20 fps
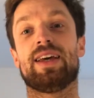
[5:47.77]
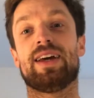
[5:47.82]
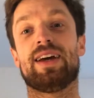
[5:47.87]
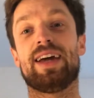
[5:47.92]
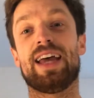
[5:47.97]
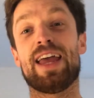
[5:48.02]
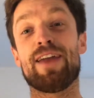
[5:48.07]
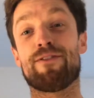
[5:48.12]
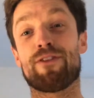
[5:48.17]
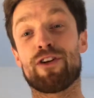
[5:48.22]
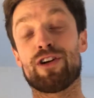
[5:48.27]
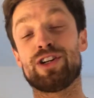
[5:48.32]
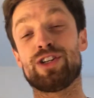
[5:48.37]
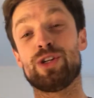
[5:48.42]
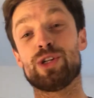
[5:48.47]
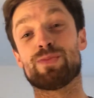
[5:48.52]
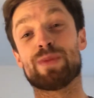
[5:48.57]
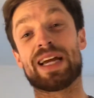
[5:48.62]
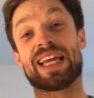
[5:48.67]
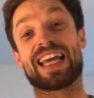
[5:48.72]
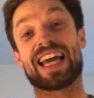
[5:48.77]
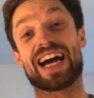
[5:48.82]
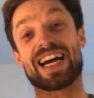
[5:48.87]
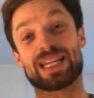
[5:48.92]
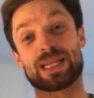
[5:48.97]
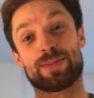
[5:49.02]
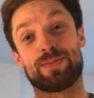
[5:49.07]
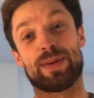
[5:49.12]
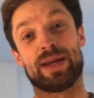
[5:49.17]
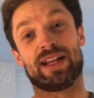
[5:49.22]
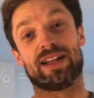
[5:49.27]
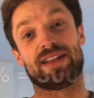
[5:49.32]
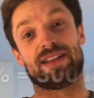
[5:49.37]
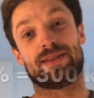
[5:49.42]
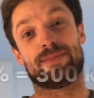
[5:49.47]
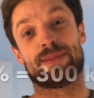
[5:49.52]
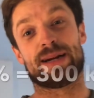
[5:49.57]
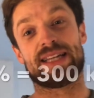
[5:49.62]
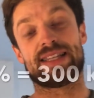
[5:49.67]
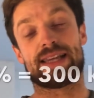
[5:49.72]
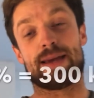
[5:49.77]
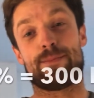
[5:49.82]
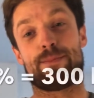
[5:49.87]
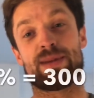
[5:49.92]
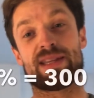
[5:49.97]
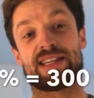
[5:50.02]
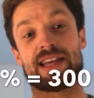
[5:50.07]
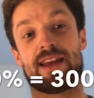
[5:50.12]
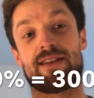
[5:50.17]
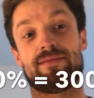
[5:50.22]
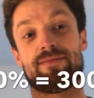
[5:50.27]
If I reduce my gas bill by 10%,